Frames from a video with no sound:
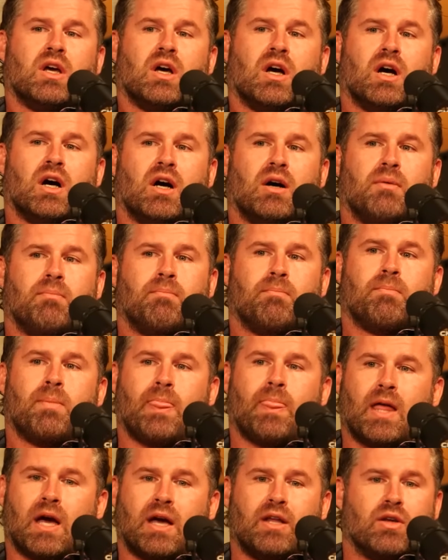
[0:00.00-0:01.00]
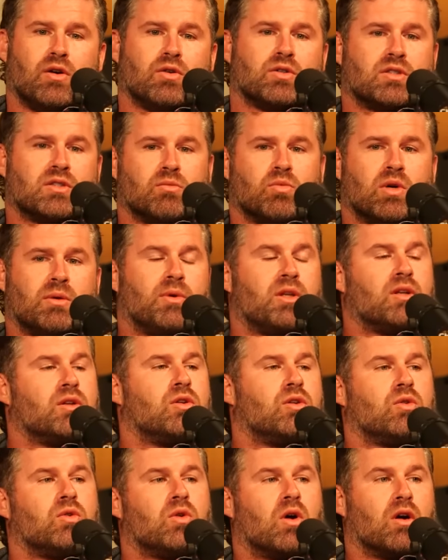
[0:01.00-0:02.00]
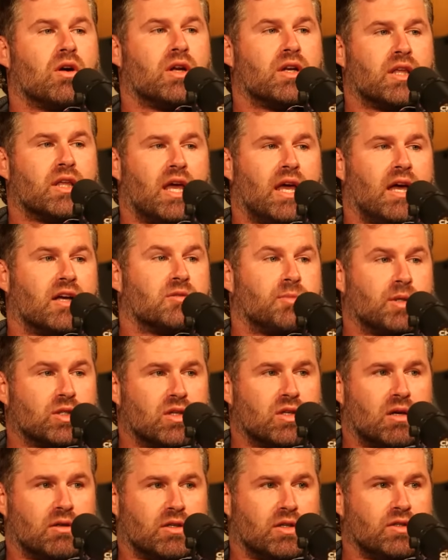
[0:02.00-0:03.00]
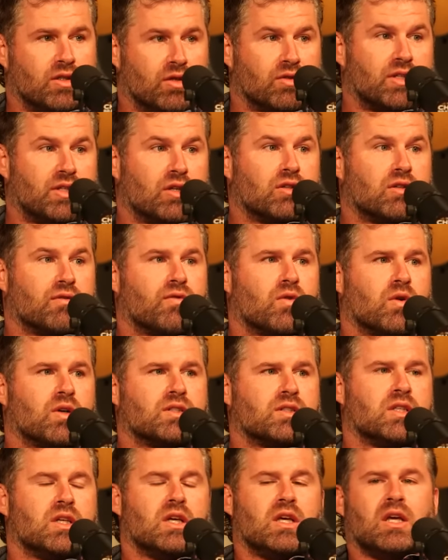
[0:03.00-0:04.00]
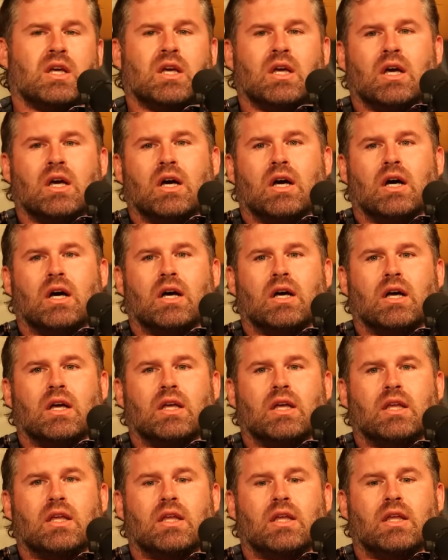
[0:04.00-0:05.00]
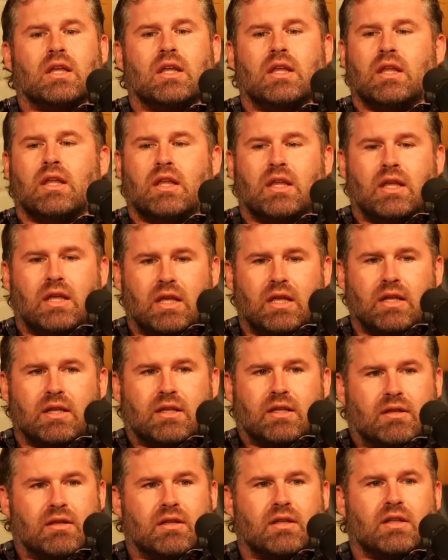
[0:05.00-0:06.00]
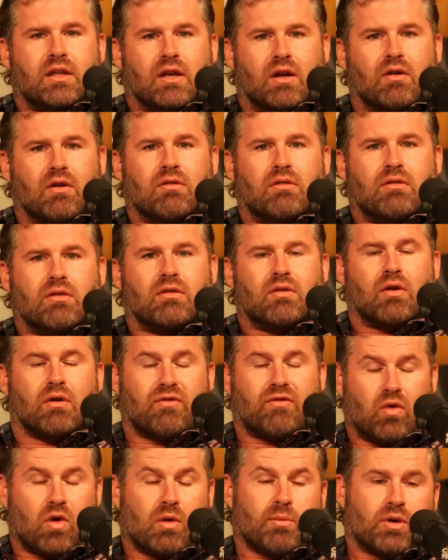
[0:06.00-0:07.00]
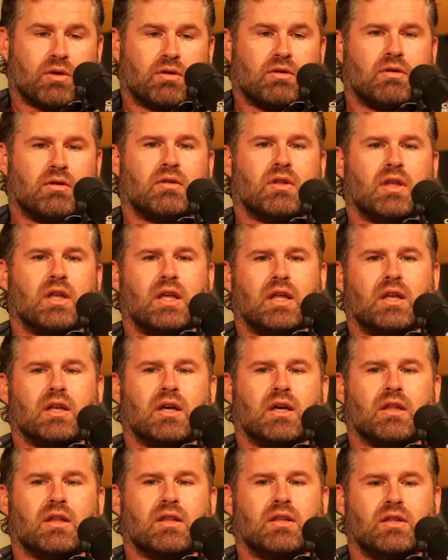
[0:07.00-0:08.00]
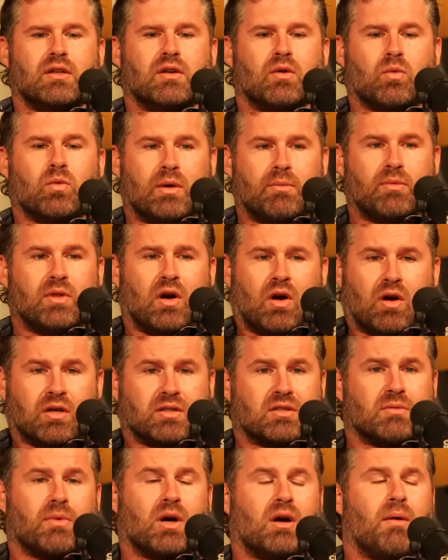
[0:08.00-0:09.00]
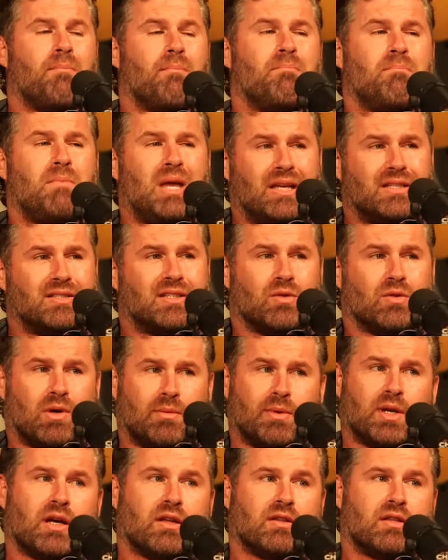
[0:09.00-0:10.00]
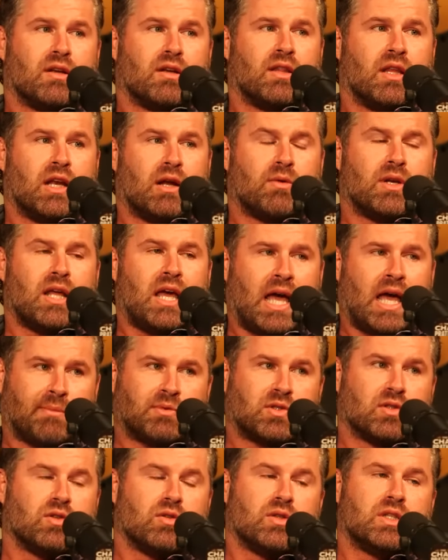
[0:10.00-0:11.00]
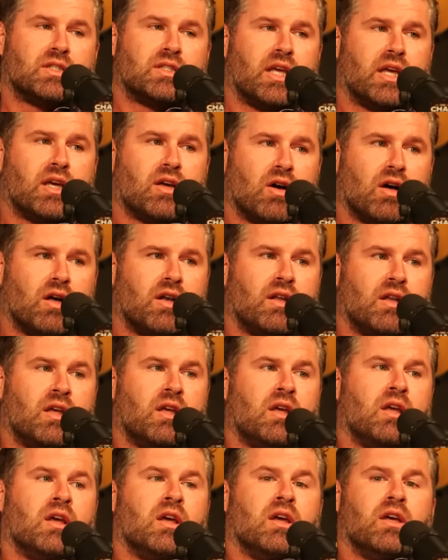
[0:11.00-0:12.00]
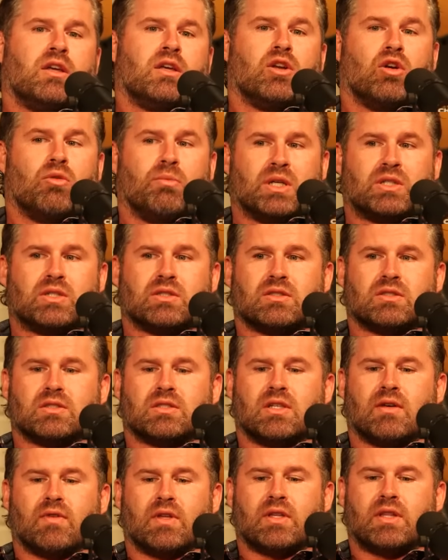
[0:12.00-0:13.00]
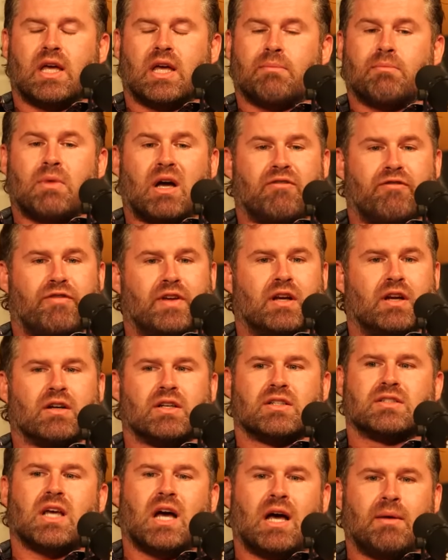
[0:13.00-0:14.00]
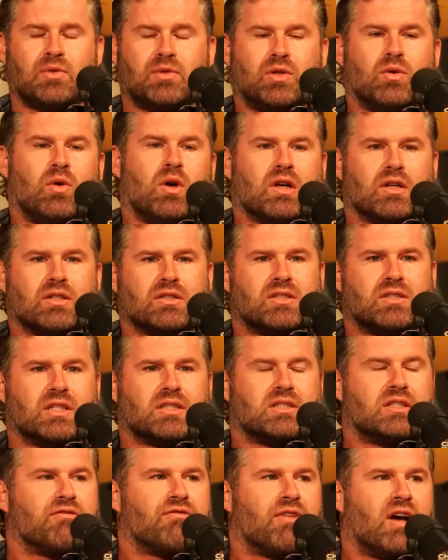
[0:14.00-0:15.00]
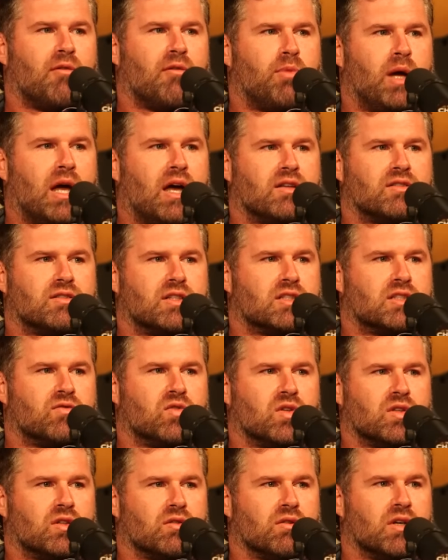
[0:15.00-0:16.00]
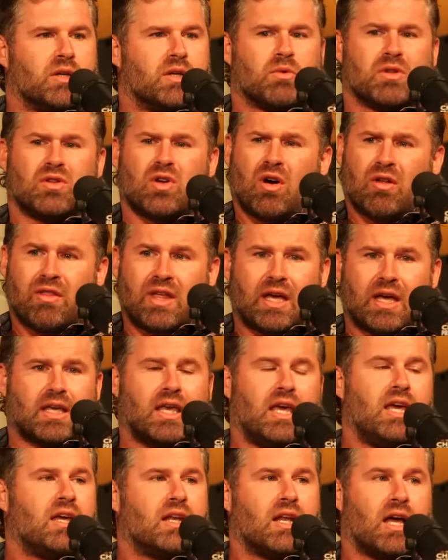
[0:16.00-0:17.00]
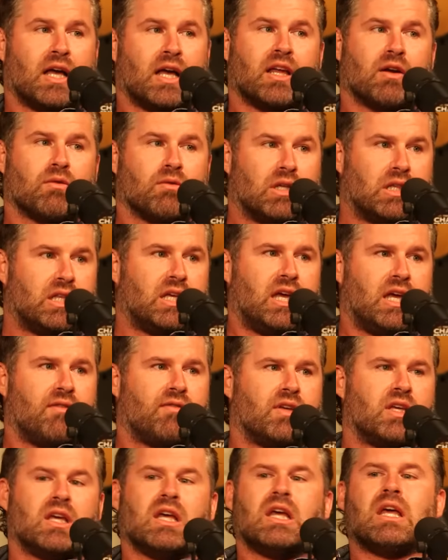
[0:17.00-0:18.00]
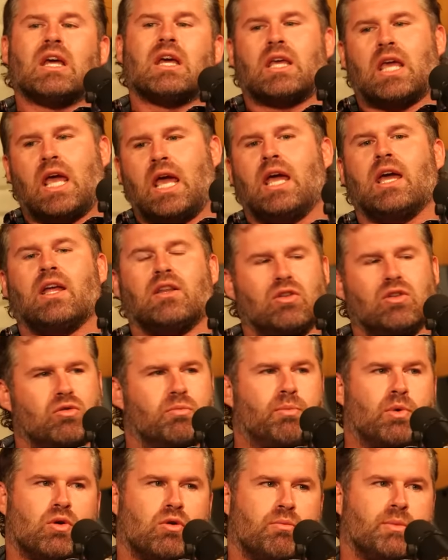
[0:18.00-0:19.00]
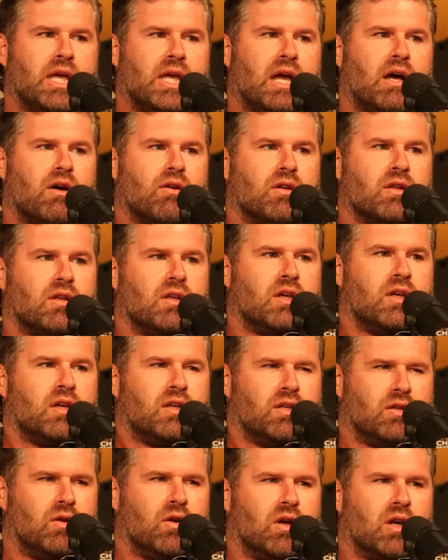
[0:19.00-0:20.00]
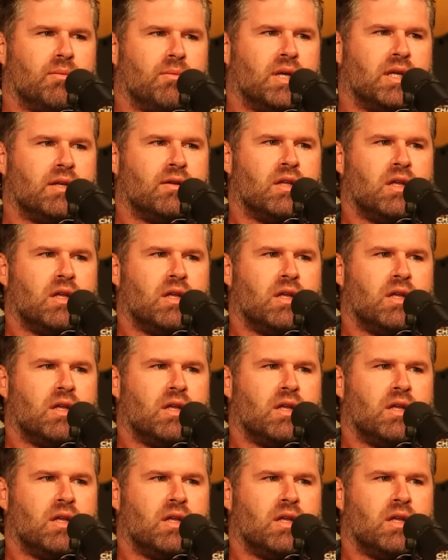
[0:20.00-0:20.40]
I know some women who are in CAG, special, you know, Delta Force, you know, or former, and, you know, women, there are some amazing women out there that I would absolutely take on, you know, missions and stuff like that. My fear is I'm 265 pounds, 6'3". With all that kit, I get really heavy. Can you pull me out? You know what I mean?